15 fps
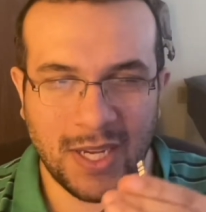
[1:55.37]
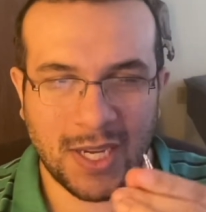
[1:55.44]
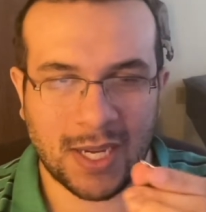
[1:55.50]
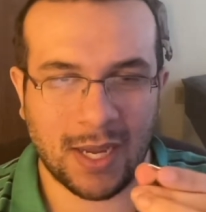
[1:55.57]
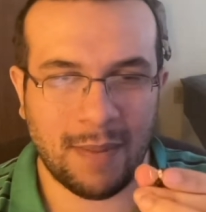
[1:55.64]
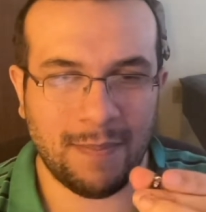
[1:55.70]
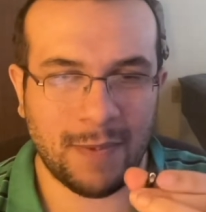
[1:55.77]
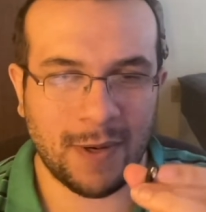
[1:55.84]
It
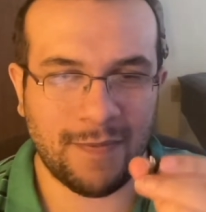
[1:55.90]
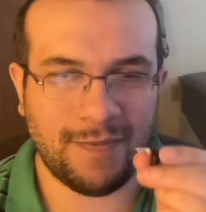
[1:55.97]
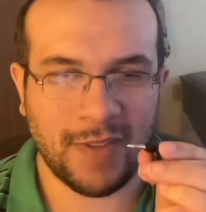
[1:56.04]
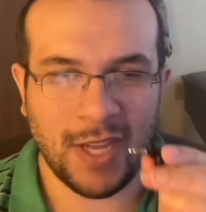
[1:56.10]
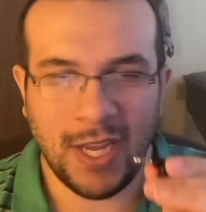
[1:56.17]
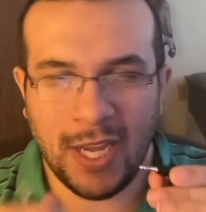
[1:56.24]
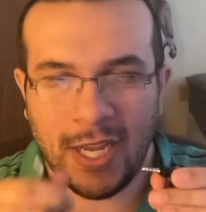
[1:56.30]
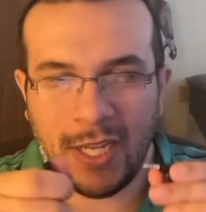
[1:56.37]
comes with
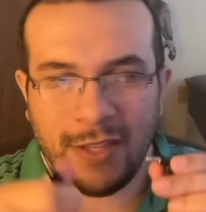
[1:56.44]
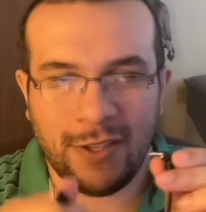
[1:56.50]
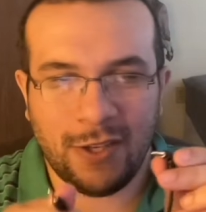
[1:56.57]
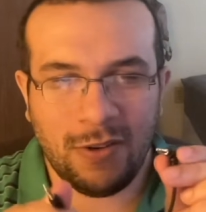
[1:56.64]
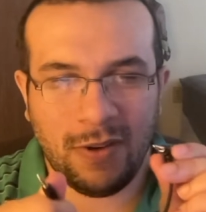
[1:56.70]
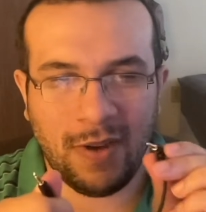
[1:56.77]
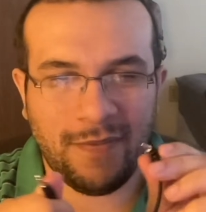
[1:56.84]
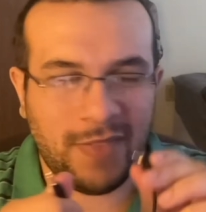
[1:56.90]

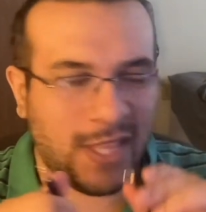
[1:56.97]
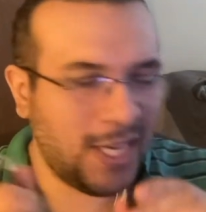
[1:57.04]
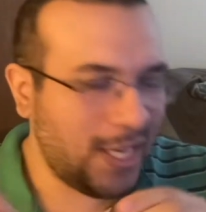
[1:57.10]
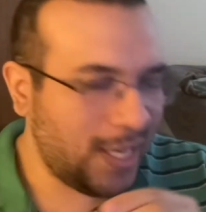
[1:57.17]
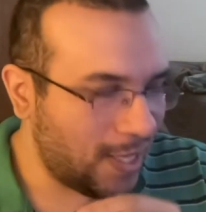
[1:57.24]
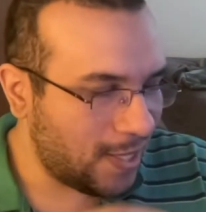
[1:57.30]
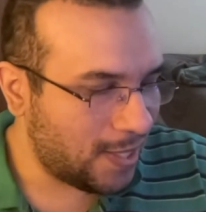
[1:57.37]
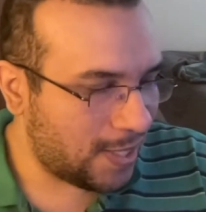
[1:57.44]
two of
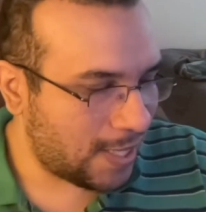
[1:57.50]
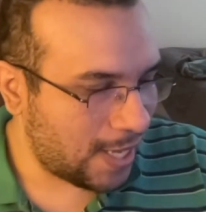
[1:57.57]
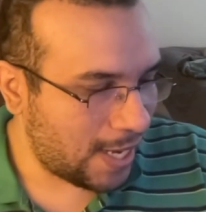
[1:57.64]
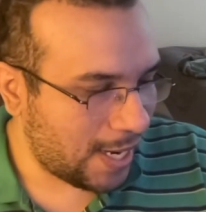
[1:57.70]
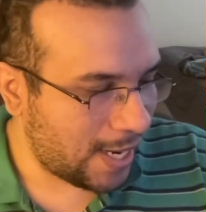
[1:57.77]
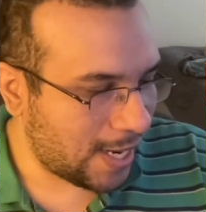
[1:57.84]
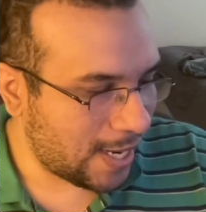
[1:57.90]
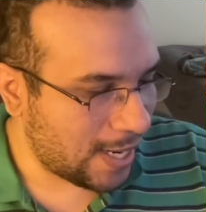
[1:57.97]
these,
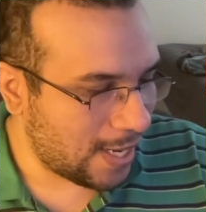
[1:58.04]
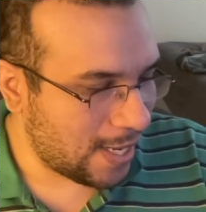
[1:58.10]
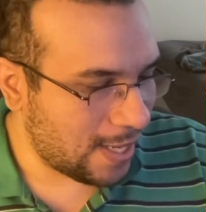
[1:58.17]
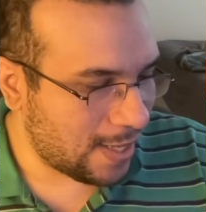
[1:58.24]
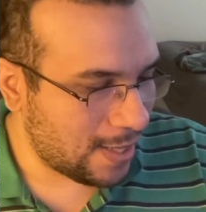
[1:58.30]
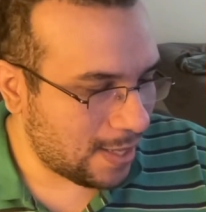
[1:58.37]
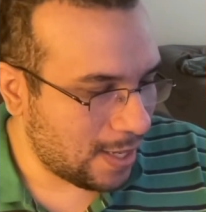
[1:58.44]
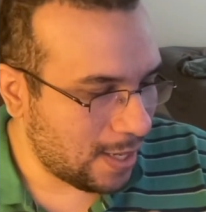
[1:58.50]

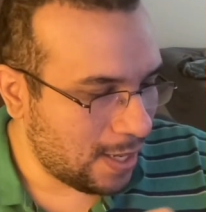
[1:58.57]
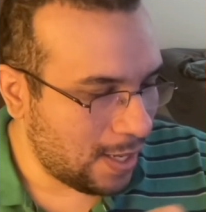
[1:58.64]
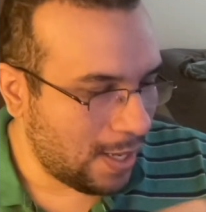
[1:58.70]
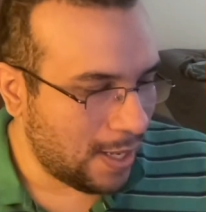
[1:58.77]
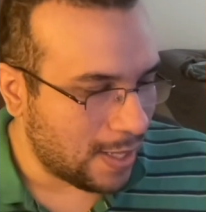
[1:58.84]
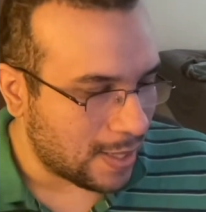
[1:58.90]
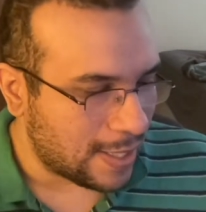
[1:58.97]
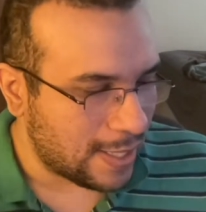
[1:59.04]
and
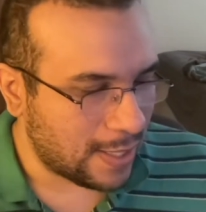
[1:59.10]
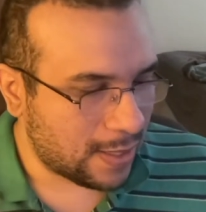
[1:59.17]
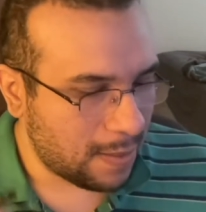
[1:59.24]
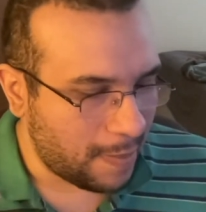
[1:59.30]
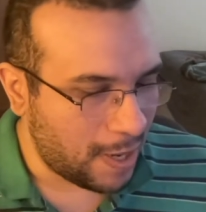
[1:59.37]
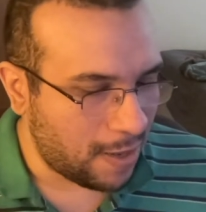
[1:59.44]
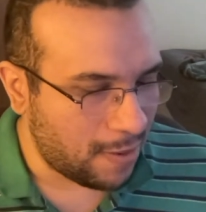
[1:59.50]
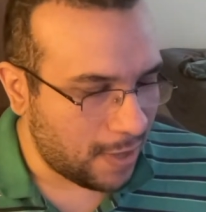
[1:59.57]
that's
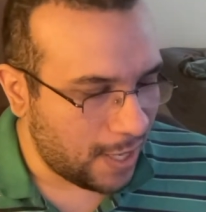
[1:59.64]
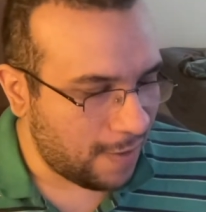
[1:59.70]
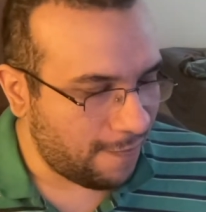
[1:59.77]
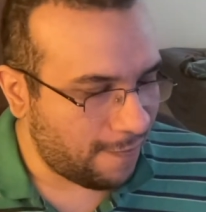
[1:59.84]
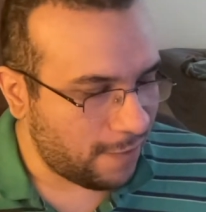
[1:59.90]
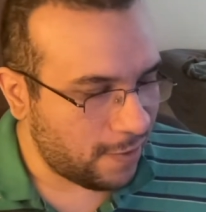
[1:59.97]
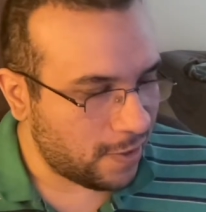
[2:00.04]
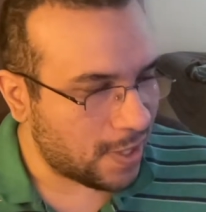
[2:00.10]
about
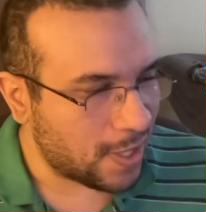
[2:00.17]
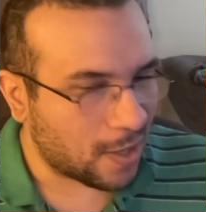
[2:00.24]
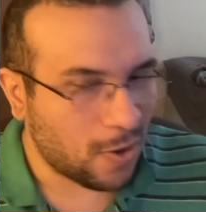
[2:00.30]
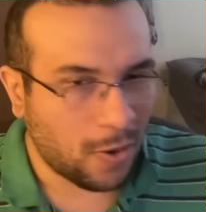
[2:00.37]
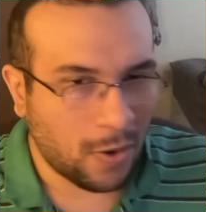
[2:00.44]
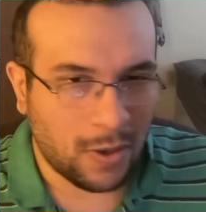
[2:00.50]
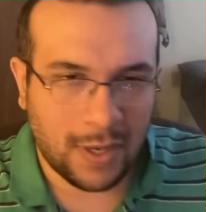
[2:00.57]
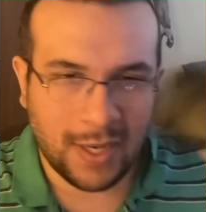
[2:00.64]
it for the
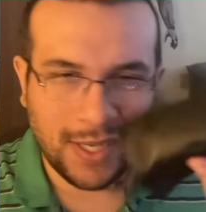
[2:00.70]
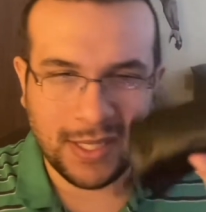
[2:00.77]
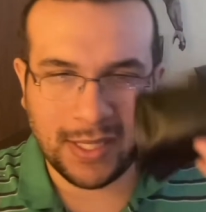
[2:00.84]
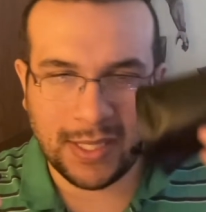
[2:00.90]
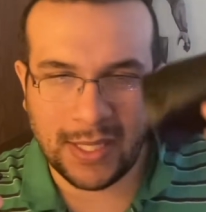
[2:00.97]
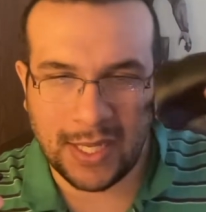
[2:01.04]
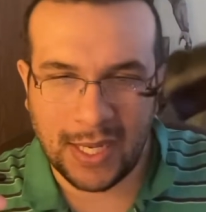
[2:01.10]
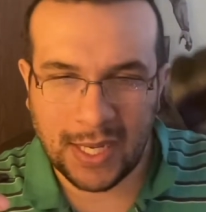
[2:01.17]

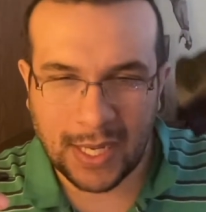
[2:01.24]
cords. It